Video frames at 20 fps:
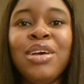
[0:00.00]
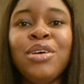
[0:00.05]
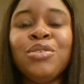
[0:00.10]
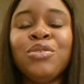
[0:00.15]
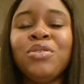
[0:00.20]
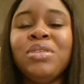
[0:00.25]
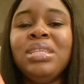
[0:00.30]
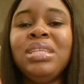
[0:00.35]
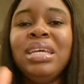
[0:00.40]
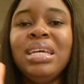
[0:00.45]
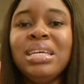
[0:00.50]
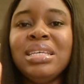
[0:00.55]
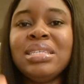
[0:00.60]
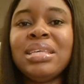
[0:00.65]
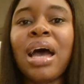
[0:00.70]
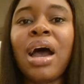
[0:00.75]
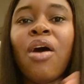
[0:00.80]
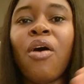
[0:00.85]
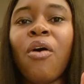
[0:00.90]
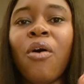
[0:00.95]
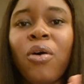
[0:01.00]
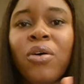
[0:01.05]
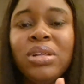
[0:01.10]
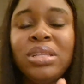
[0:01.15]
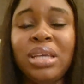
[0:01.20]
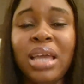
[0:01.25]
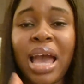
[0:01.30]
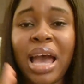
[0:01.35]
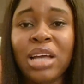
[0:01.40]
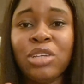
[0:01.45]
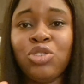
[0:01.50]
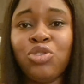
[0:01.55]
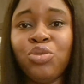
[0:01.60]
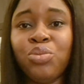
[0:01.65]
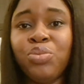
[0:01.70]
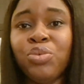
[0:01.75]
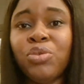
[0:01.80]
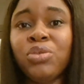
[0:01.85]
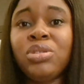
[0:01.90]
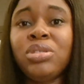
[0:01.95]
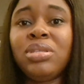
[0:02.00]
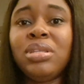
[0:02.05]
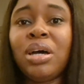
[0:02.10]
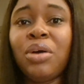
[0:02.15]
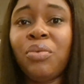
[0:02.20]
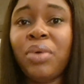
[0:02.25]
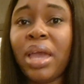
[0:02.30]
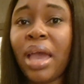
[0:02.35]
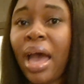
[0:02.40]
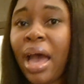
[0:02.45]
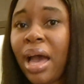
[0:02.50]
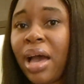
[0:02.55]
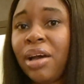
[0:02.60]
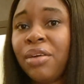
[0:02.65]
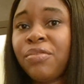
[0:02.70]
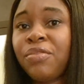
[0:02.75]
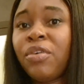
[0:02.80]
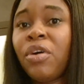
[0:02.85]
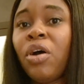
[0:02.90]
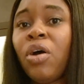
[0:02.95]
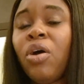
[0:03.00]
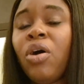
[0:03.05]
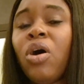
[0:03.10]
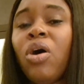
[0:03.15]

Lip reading: So these are all the attributes that we have